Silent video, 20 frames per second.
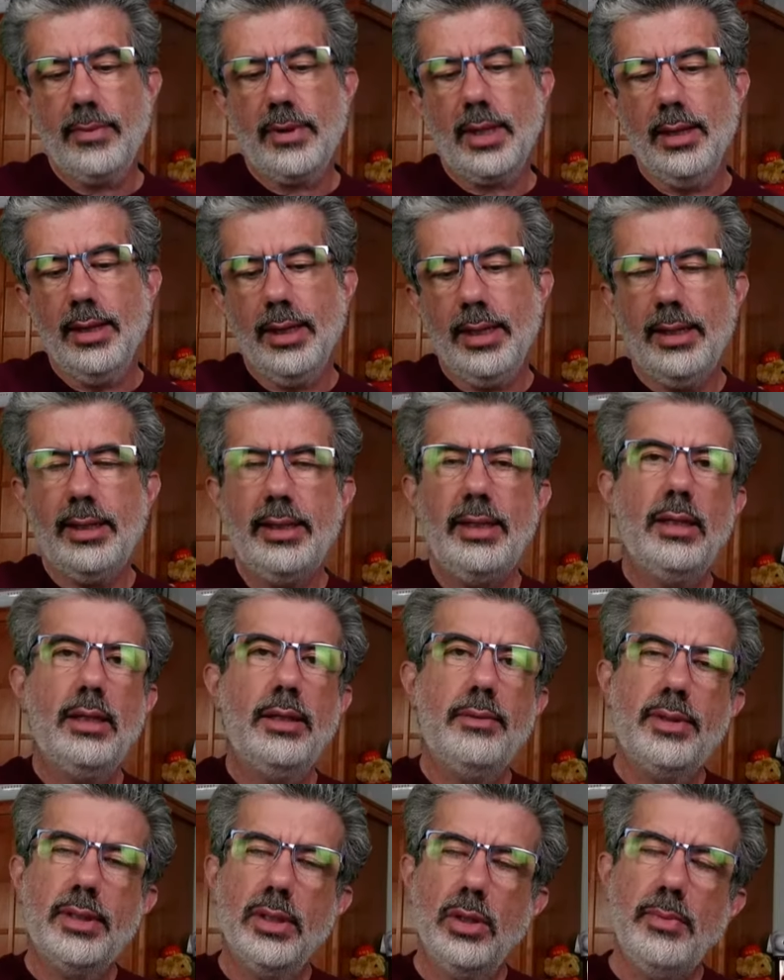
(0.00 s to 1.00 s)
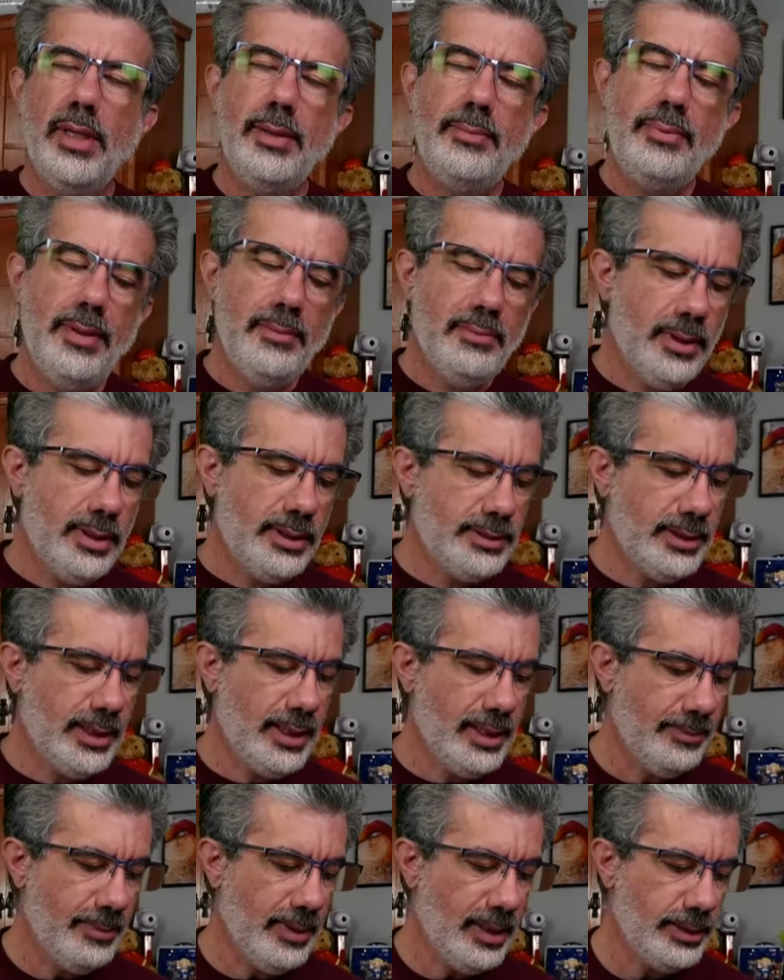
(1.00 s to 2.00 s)
Lalita, so many people are
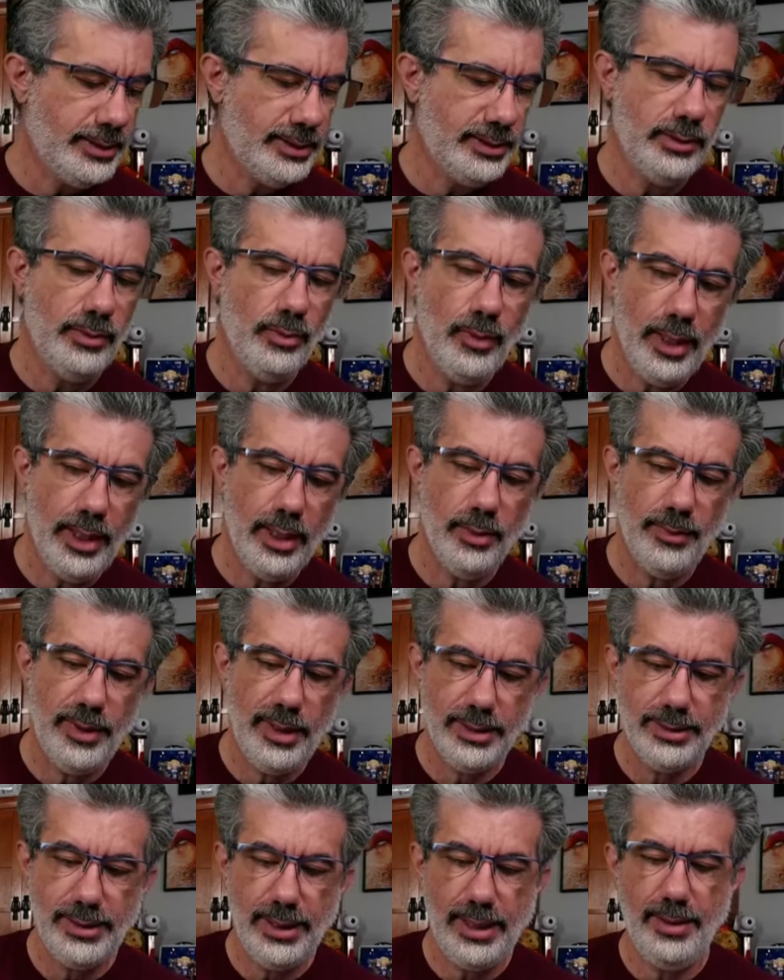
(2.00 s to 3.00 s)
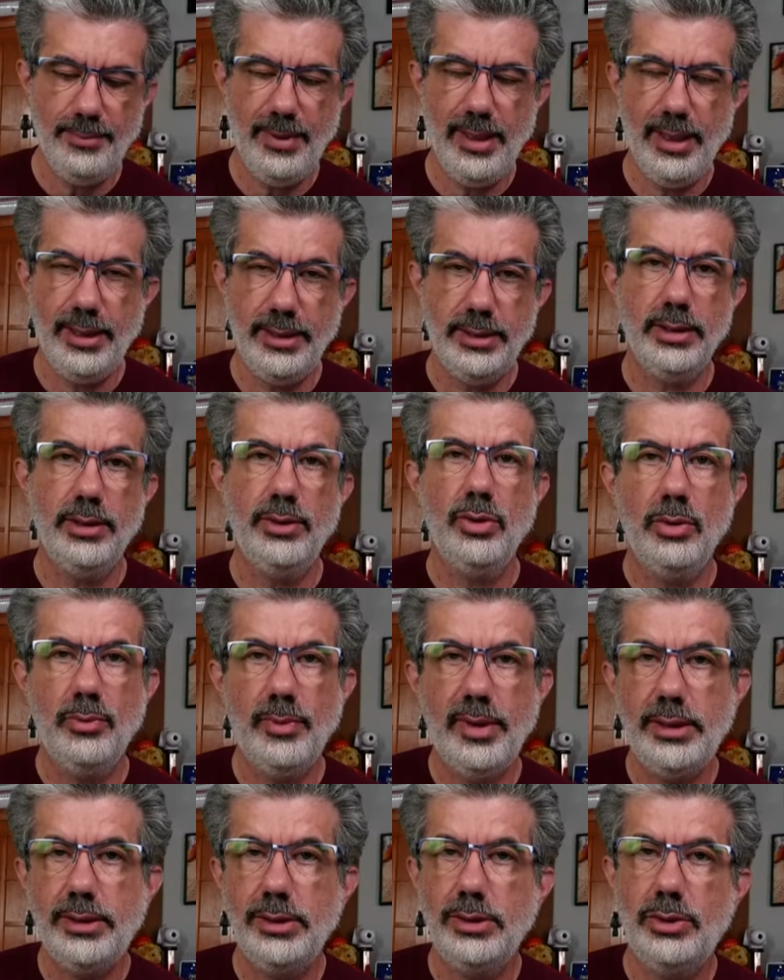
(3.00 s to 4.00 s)
excited about this. And why are we excited about it? It's the
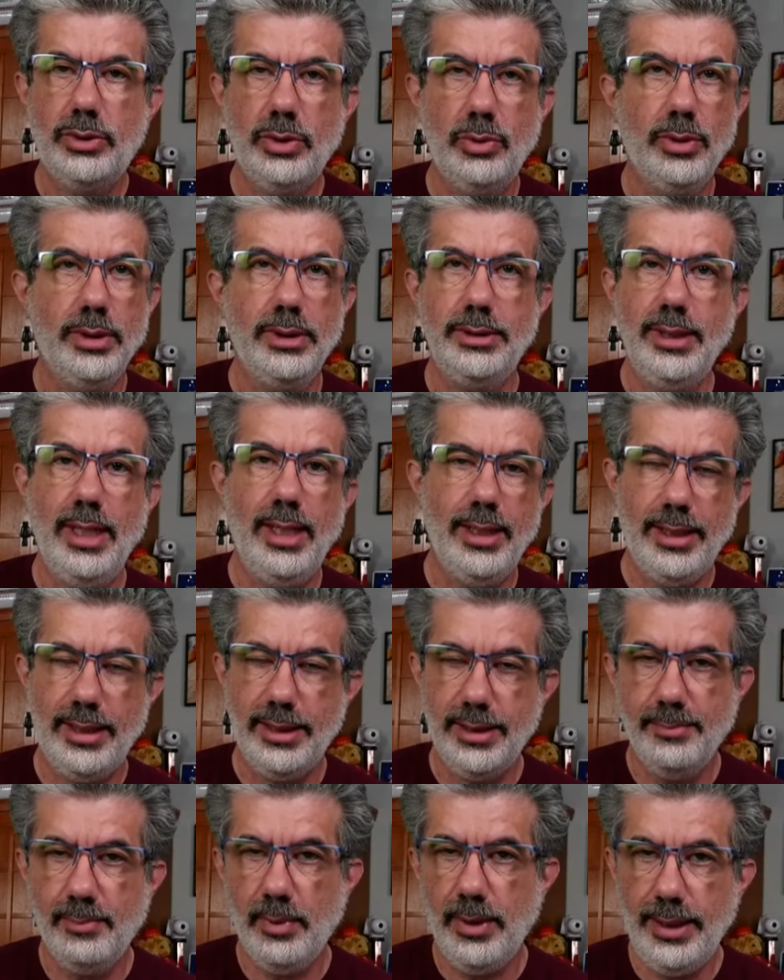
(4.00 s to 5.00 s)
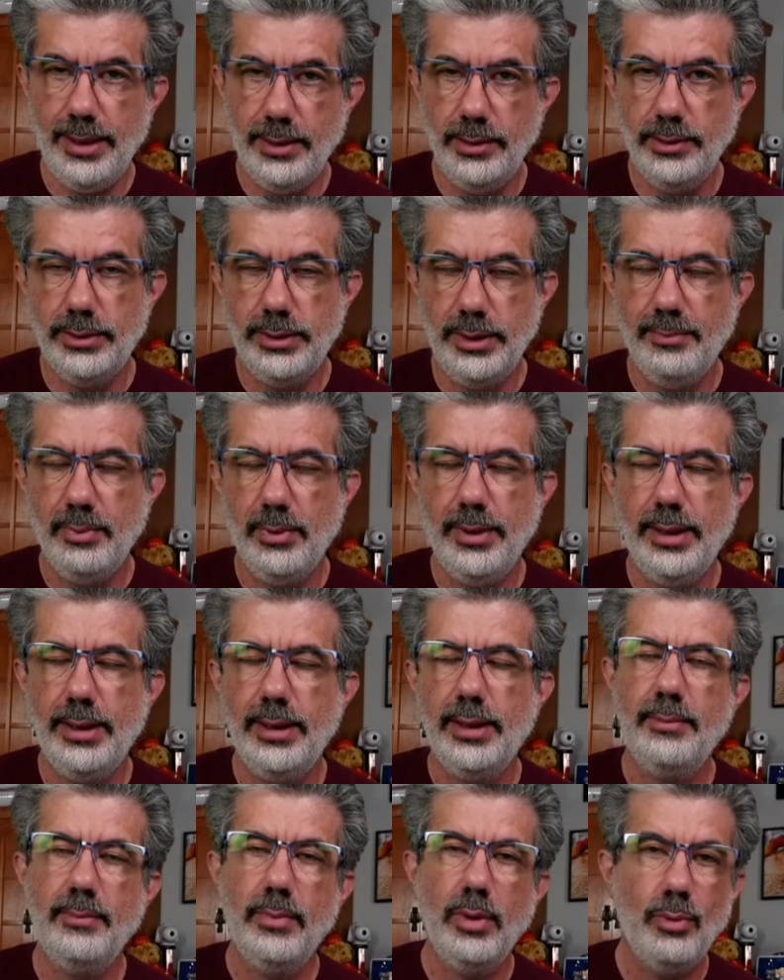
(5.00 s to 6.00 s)
Norwegian Jewel. It's not like it's a brand new ship or
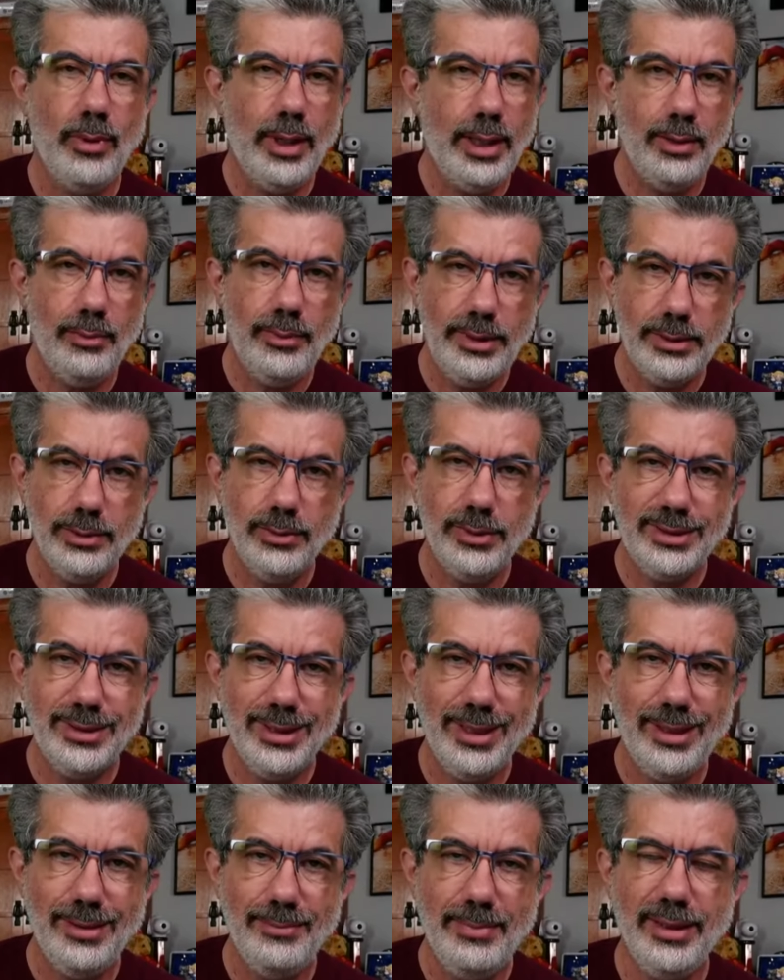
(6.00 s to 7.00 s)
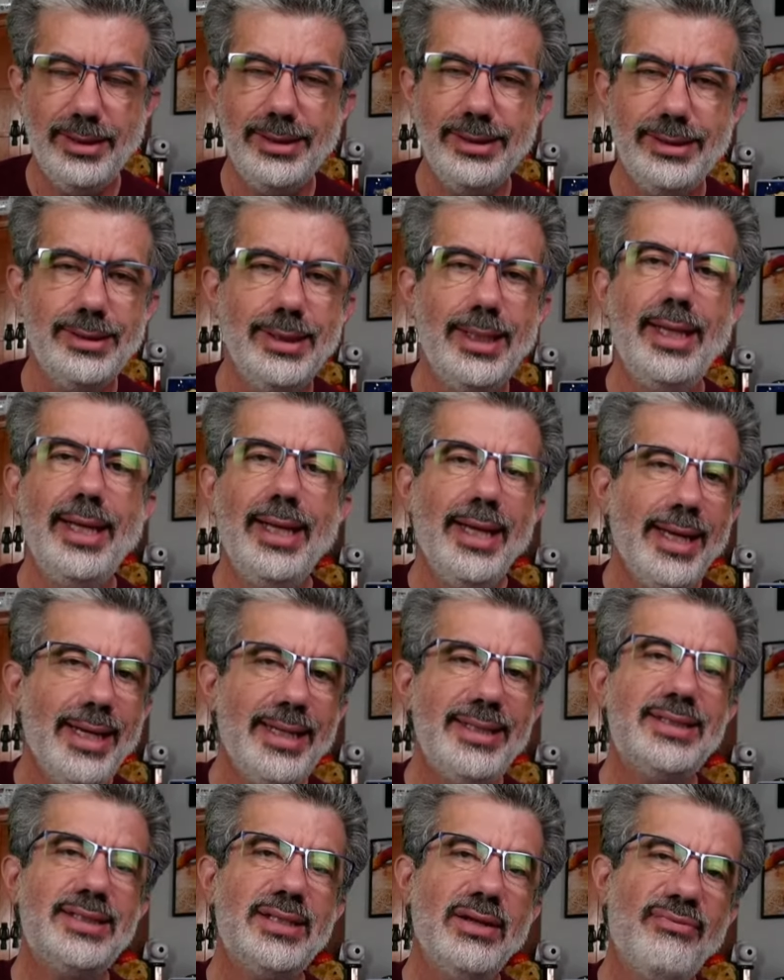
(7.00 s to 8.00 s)
anything, but why are we so excited about this?
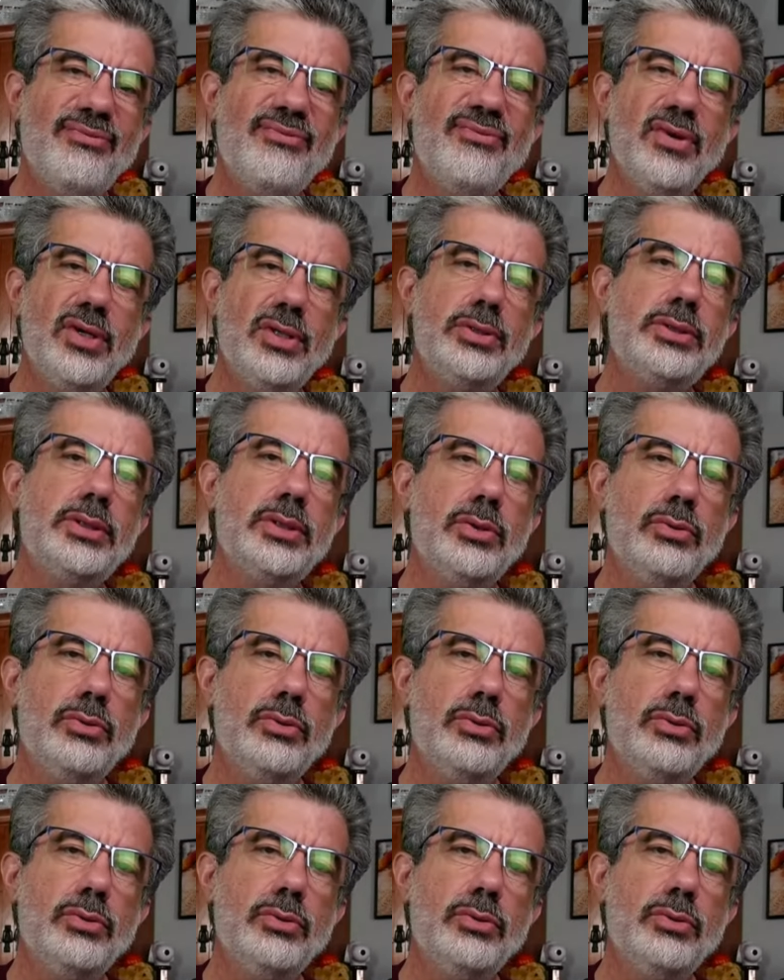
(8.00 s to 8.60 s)
It's the first